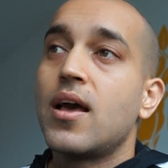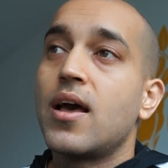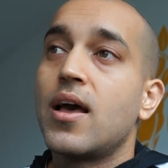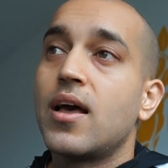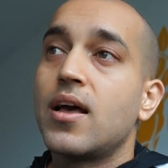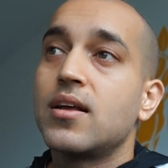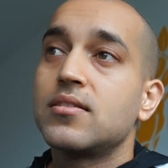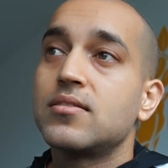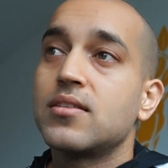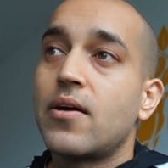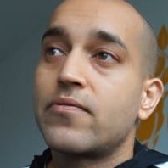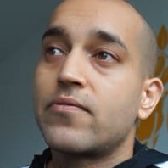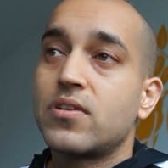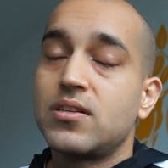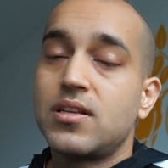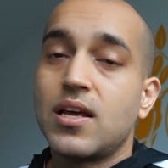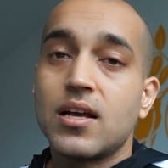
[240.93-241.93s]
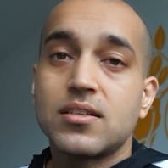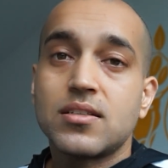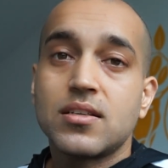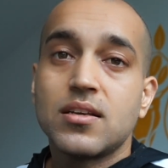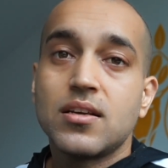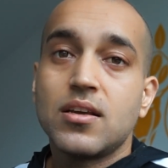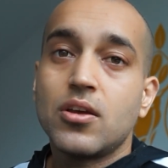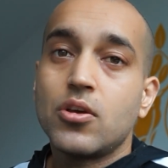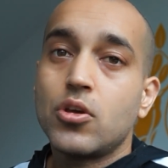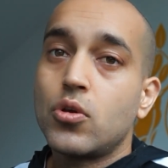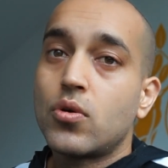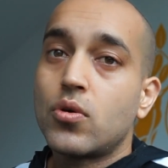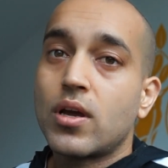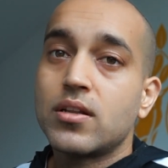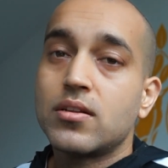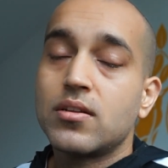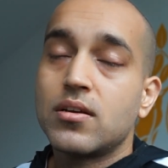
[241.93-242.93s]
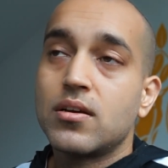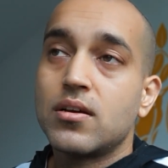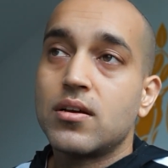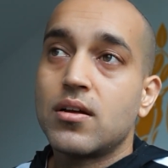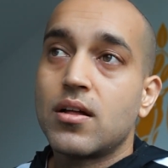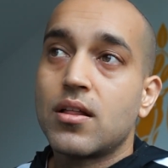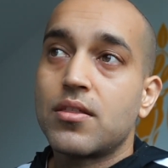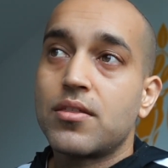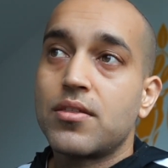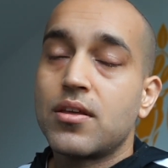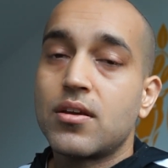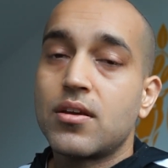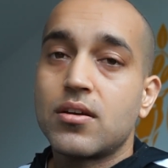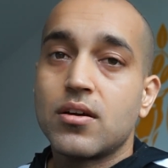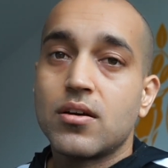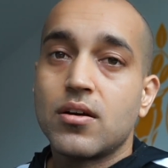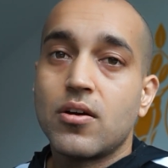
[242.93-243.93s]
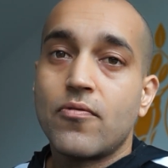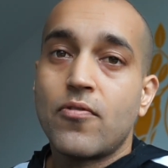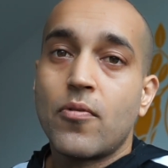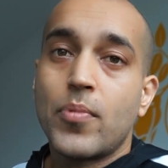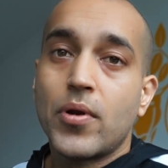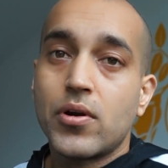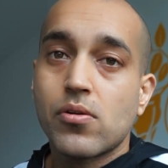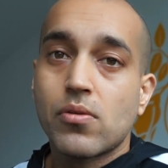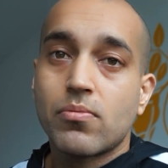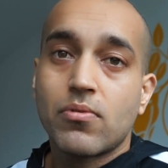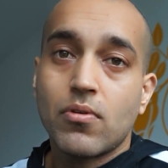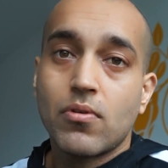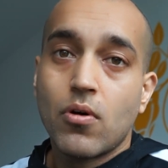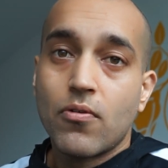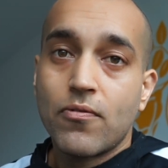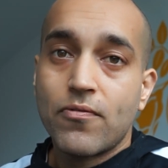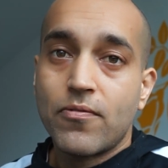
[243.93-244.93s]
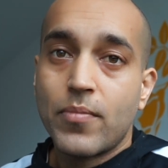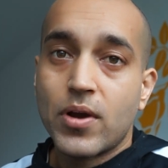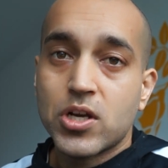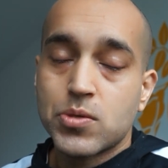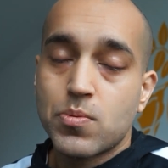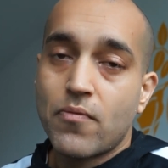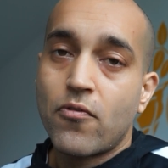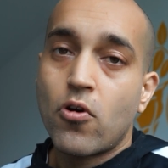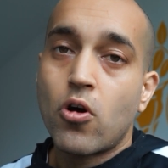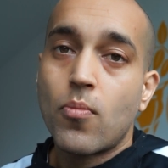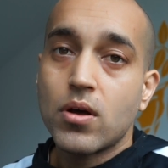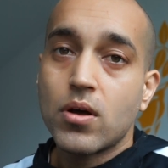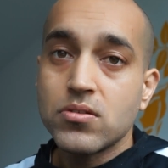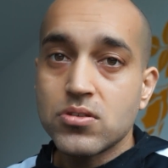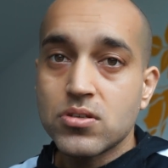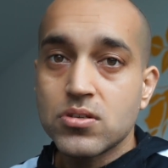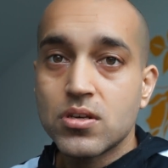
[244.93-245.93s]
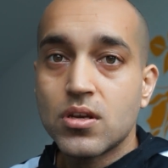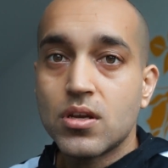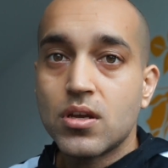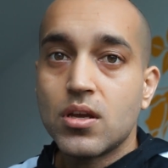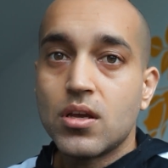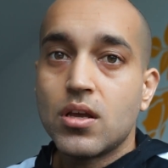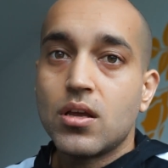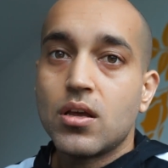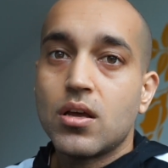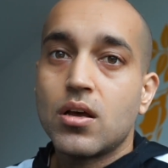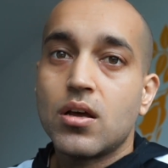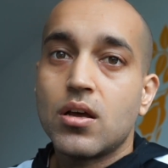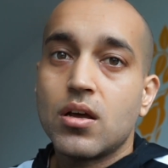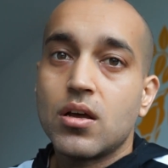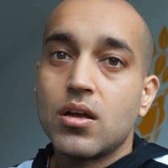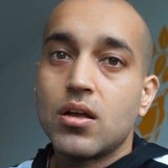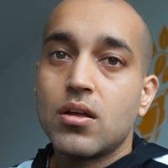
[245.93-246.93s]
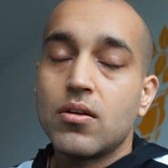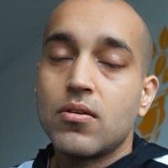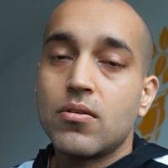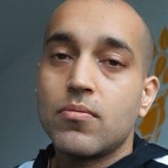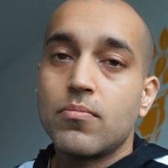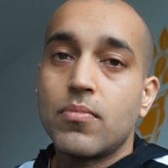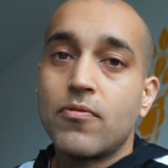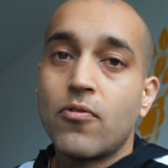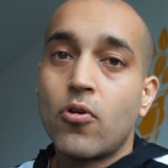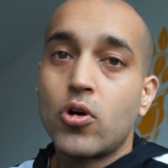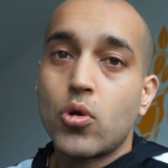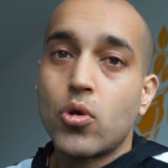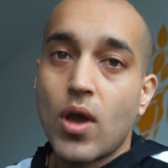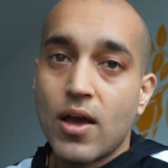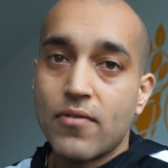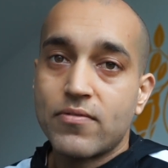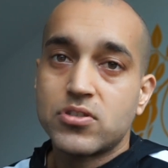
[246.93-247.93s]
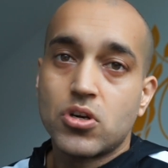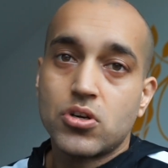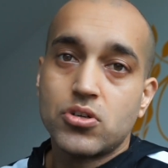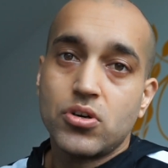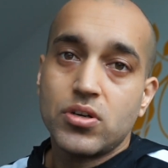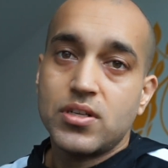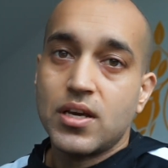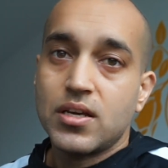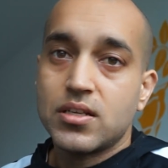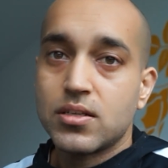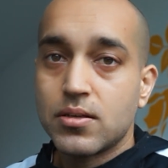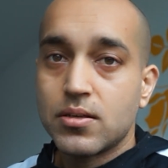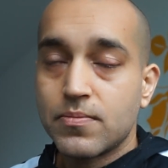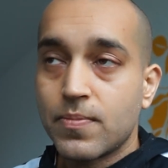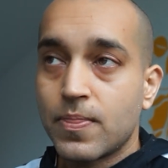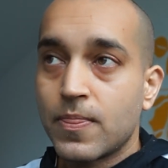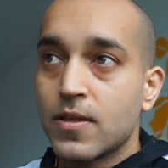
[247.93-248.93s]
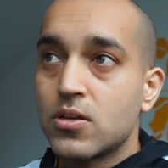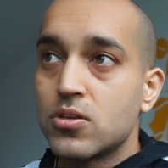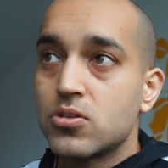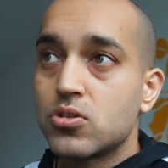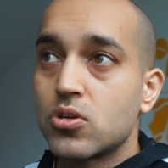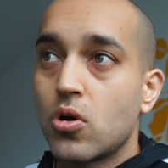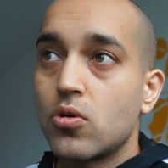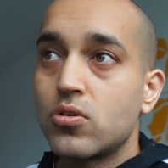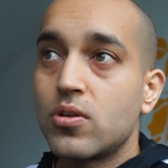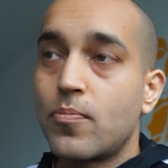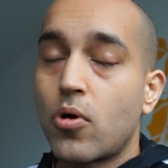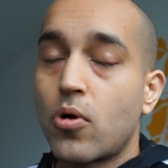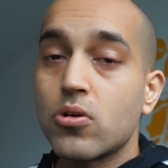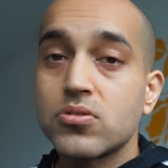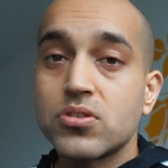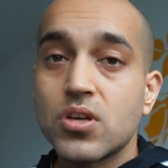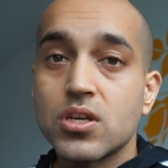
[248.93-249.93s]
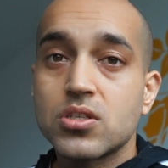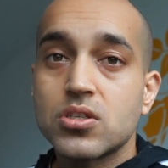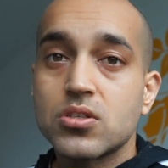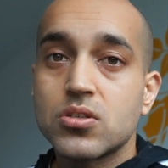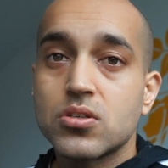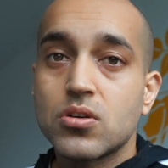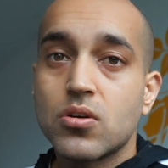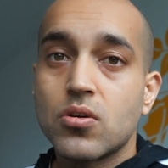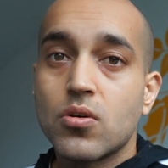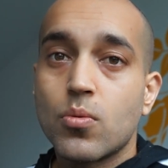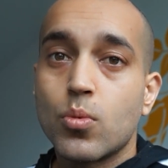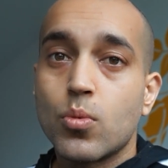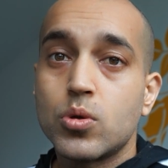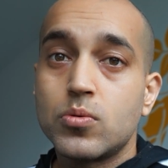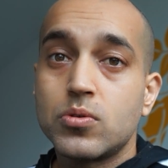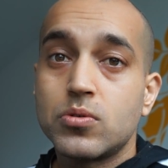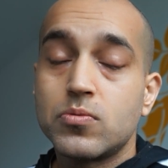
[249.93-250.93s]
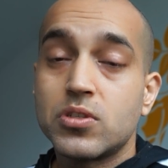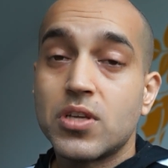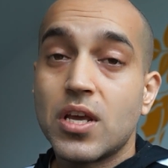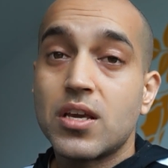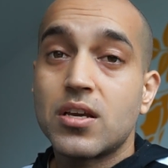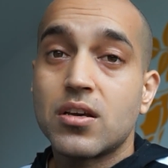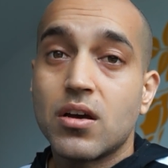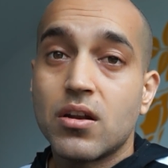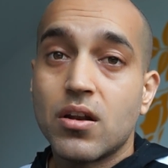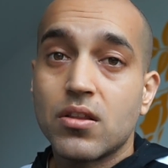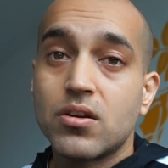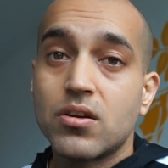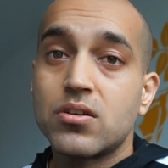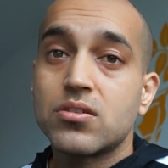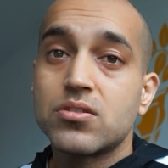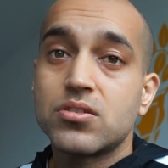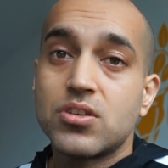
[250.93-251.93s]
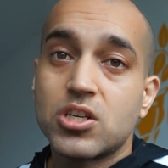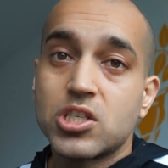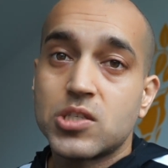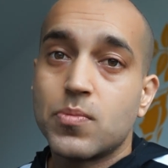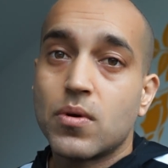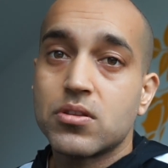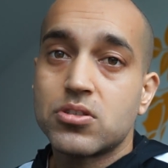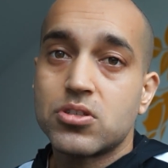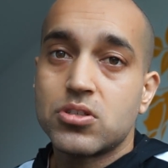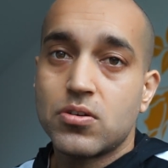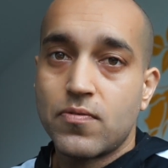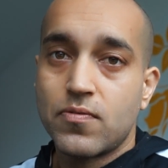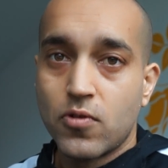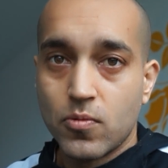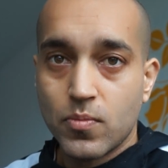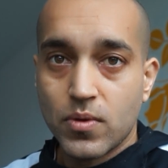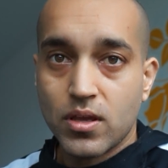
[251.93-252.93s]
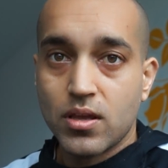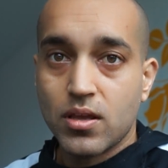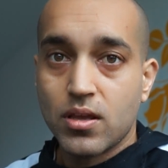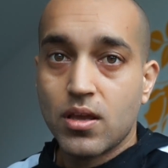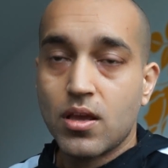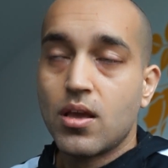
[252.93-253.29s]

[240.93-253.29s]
and after that you can think of a period of maximum 4 months before you have a surgery date. So the process would take another 6 months for me.